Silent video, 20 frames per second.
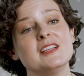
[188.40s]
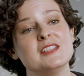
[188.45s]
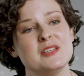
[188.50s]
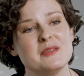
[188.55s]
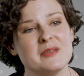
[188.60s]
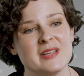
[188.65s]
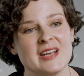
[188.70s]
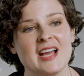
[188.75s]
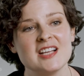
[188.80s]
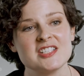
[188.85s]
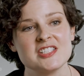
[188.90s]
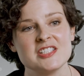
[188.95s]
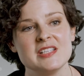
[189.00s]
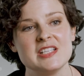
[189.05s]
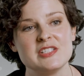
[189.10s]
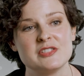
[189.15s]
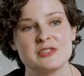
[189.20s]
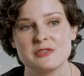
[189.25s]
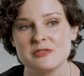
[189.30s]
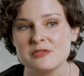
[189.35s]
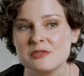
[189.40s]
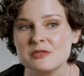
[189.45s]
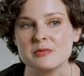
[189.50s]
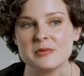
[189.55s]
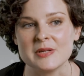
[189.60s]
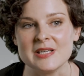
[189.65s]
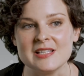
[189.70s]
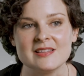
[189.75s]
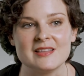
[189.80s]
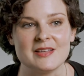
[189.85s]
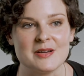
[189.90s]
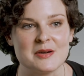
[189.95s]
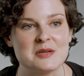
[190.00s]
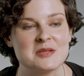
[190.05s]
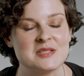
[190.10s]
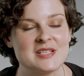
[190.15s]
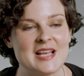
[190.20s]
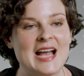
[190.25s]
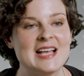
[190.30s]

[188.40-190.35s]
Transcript: you can actually treat those